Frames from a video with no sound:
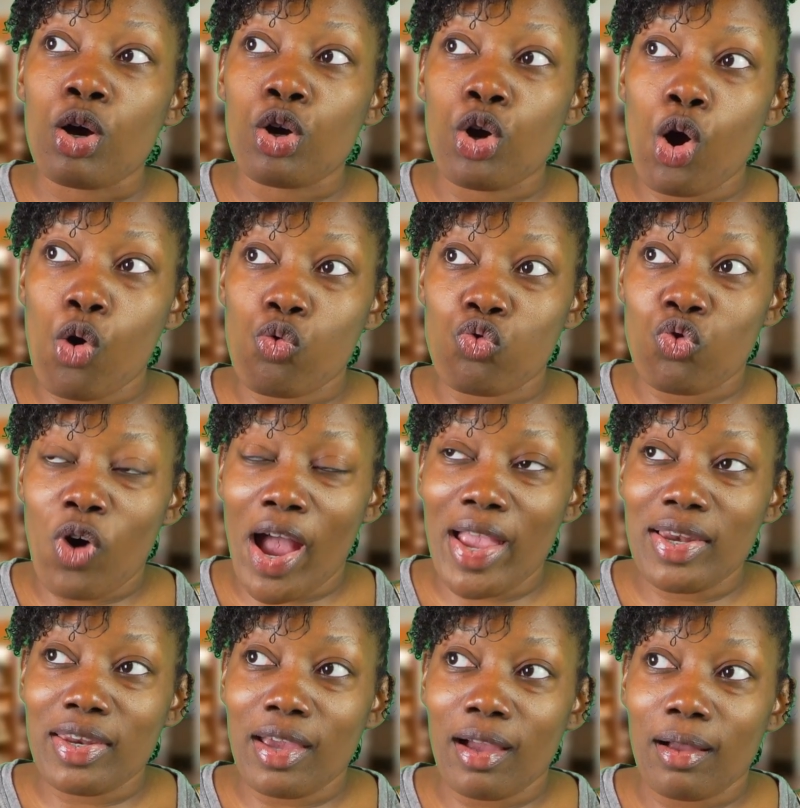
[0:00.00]
Go
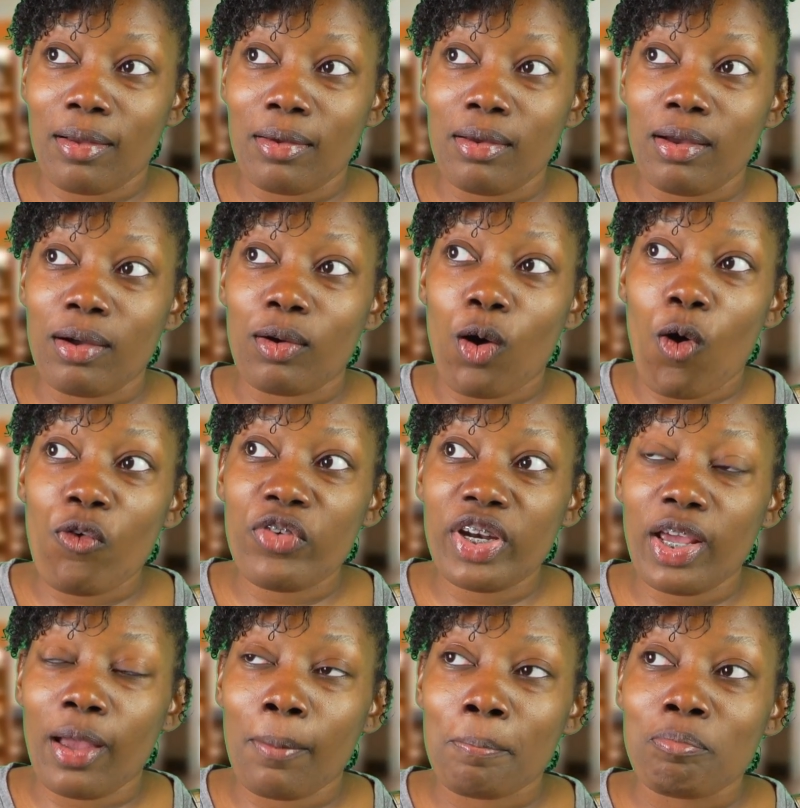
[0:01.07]
right there. Go over
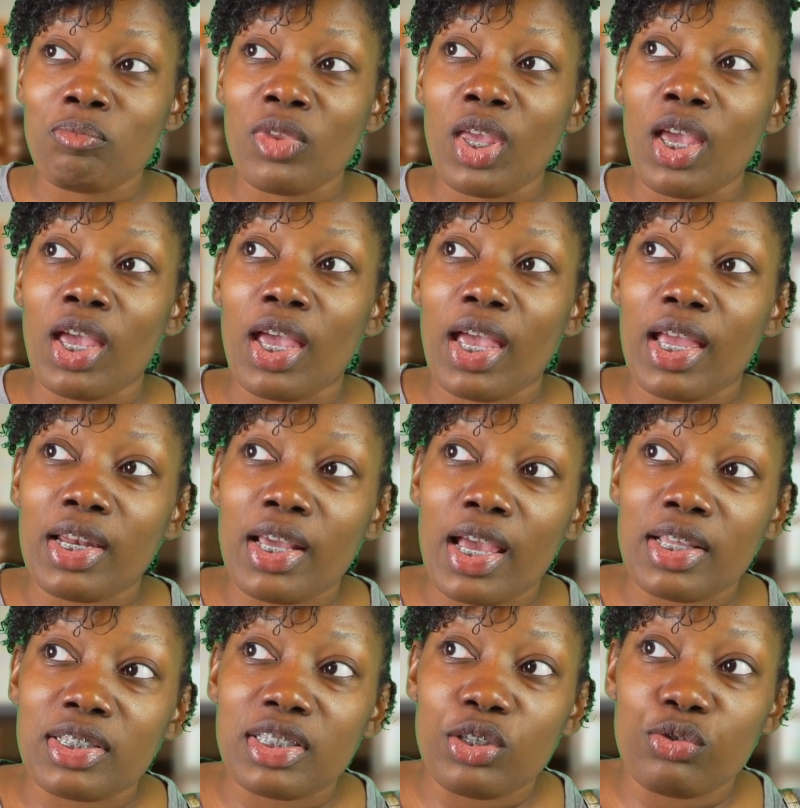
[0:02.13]
there. And
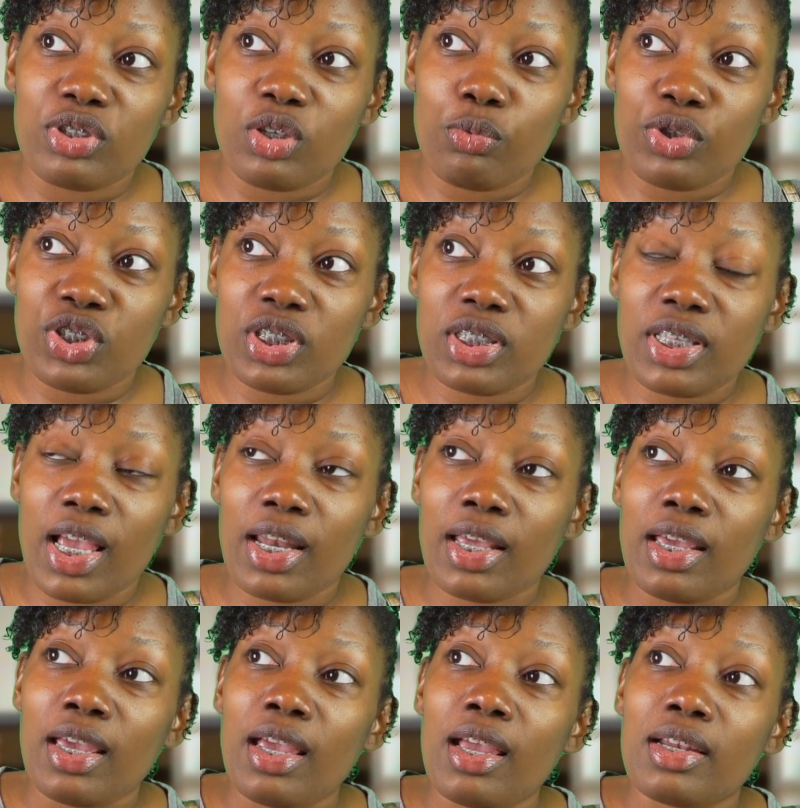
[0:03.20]
you see where she's
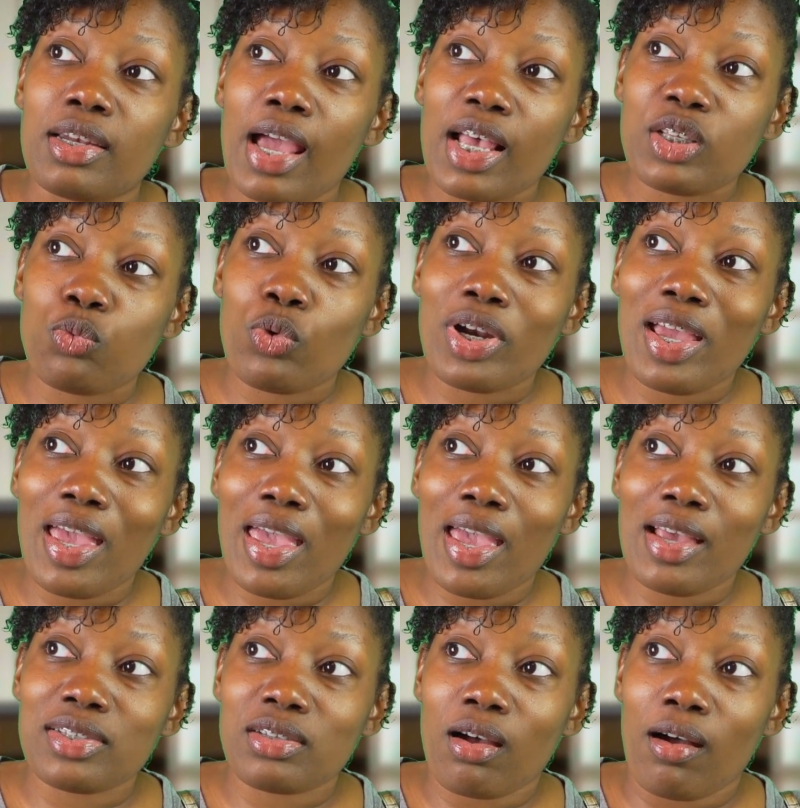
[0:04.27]
standing? That's where the
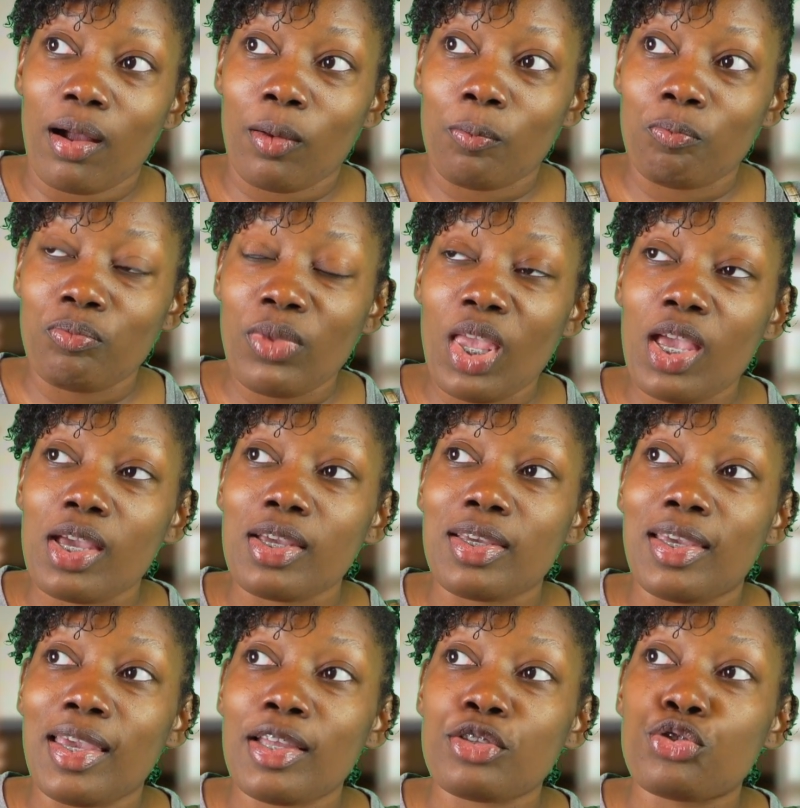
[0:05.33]
eggs are.
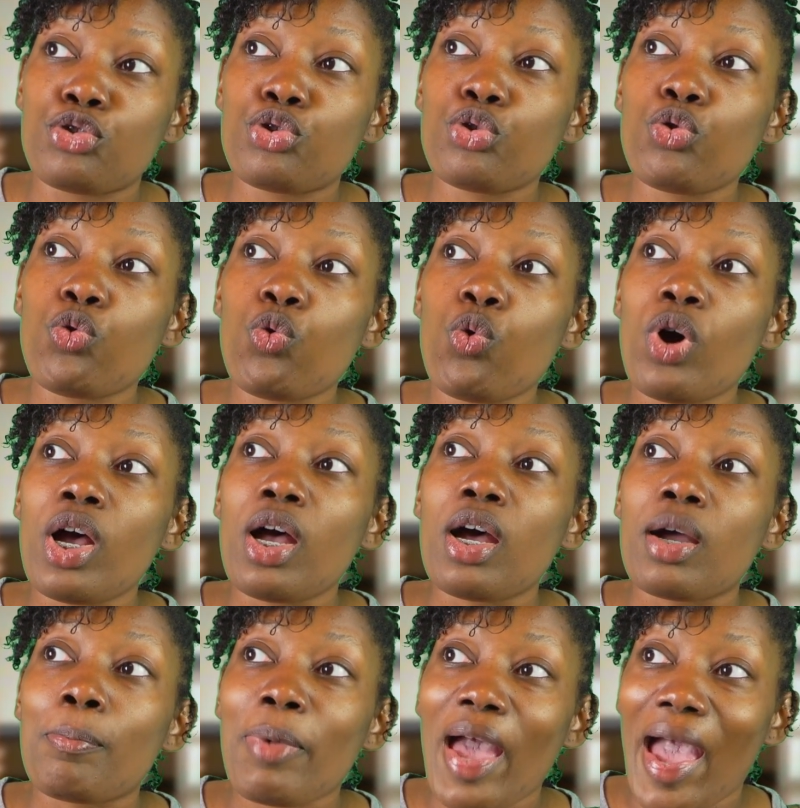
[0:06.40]
Get 2
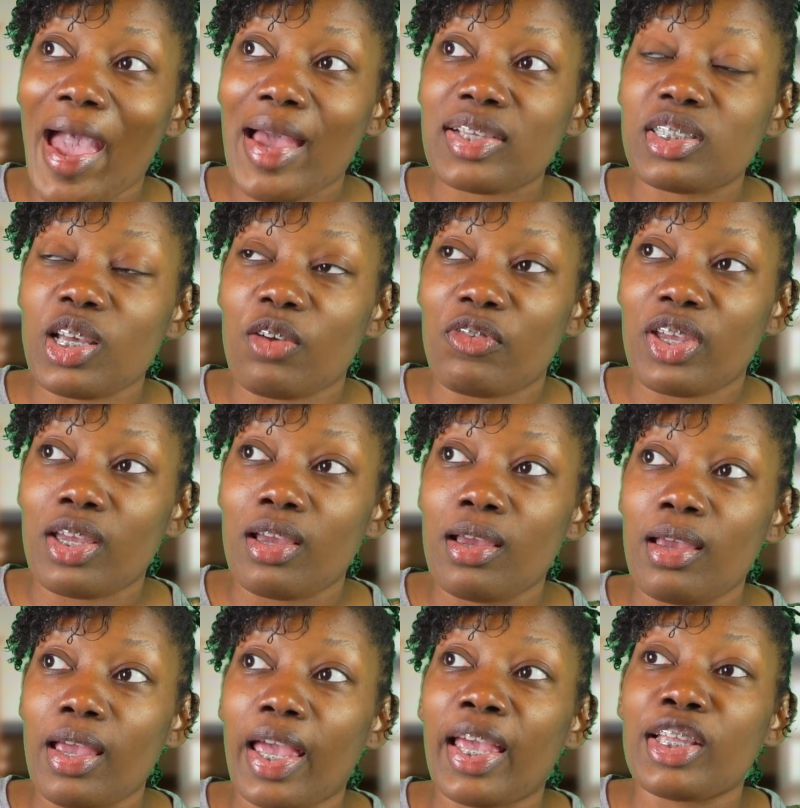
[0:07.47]
packs of it.
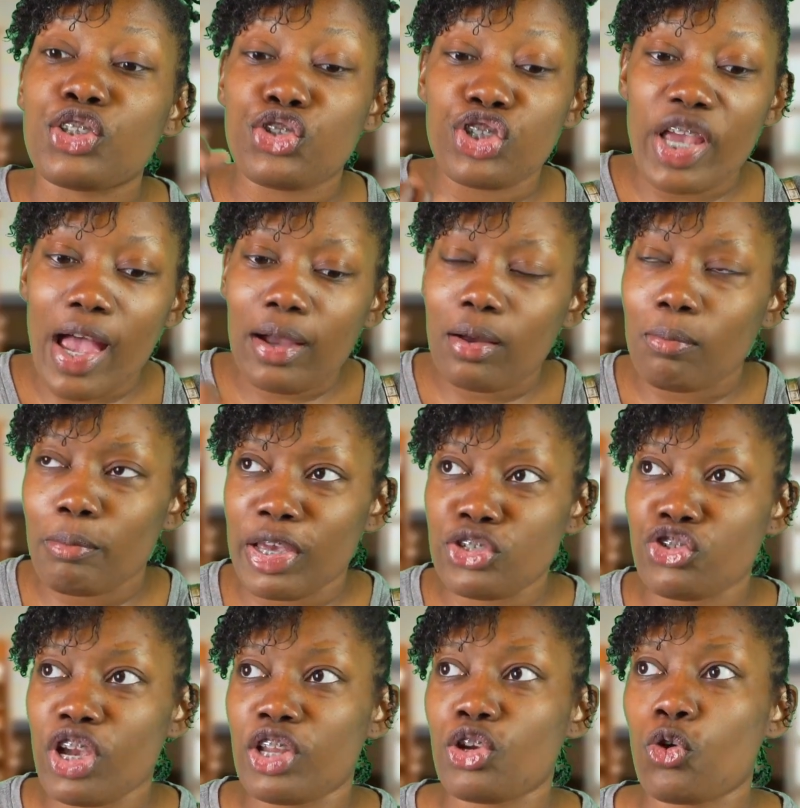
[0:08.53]
And check them. Make
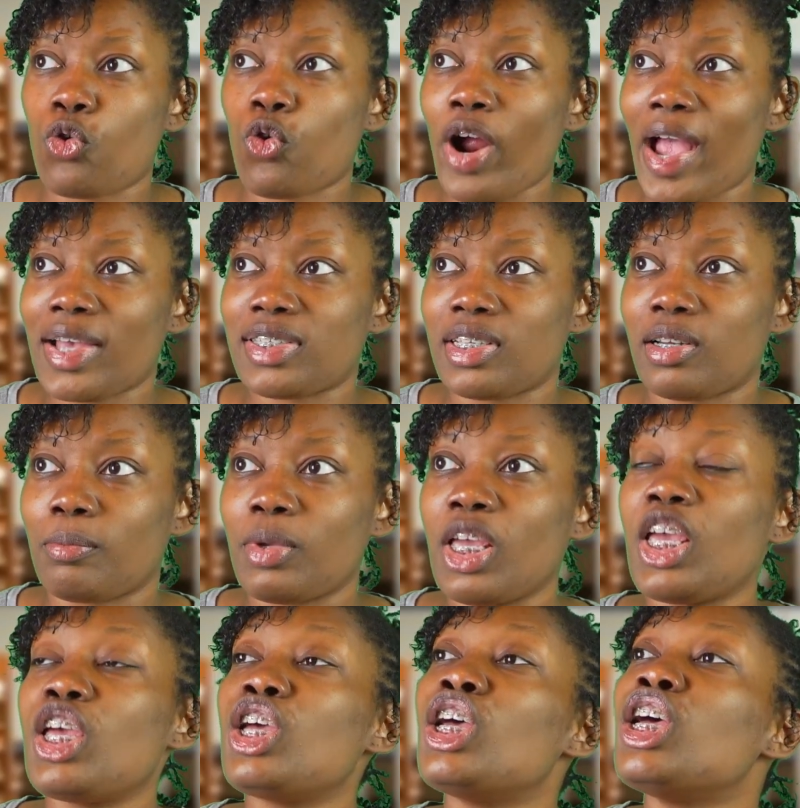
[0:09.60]
sure ain't no cracks in them.
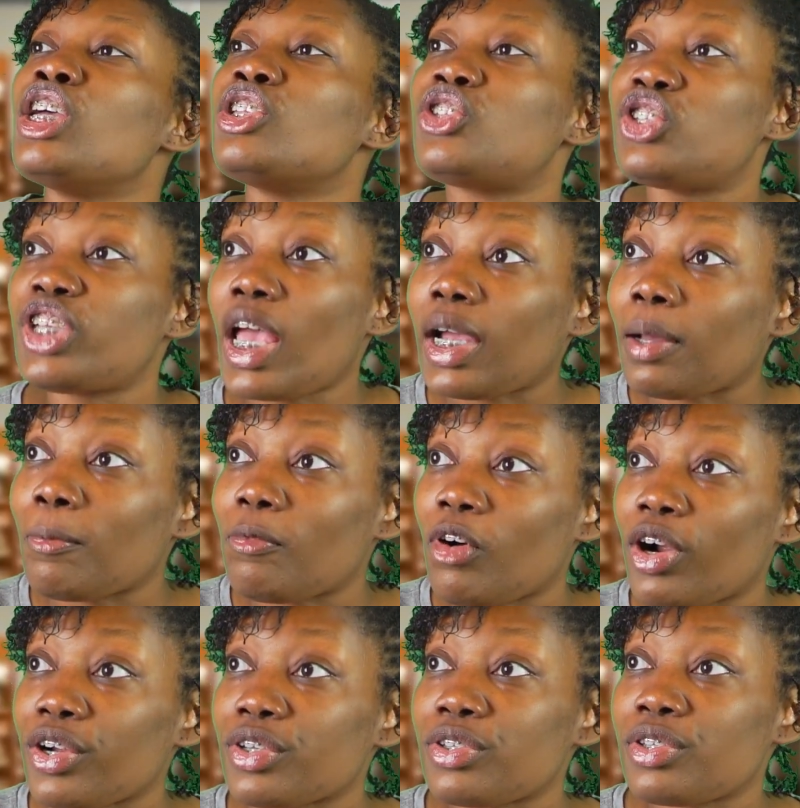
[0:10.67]
Check them
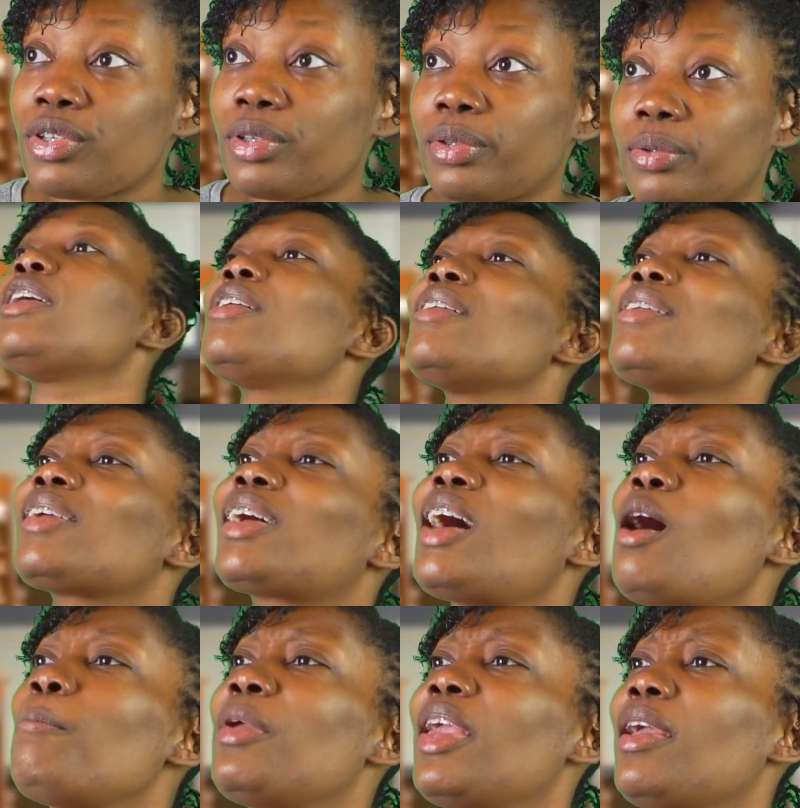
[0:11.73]
first.
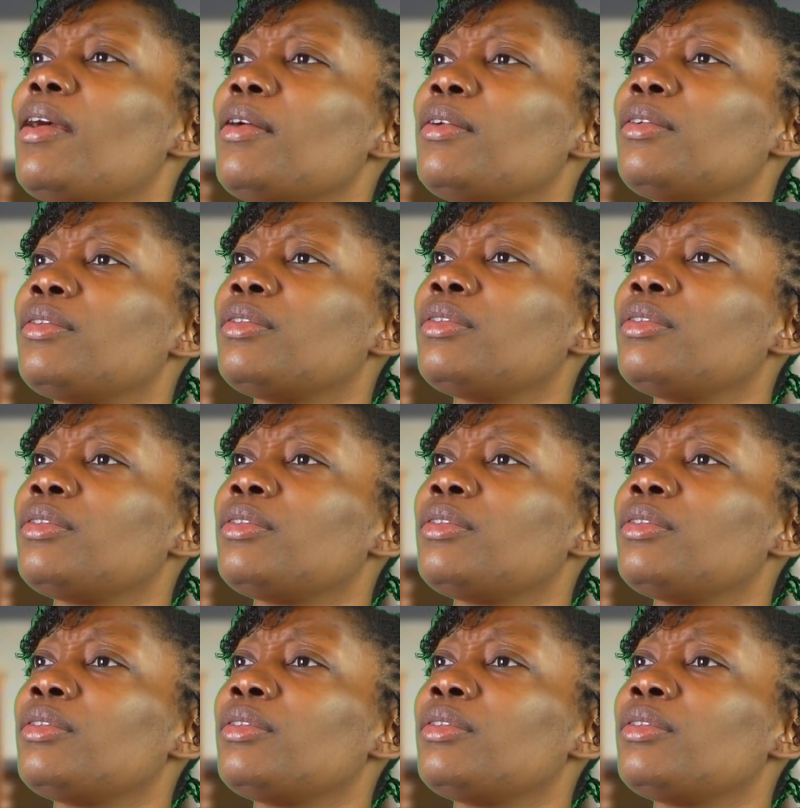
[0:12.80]
Come here.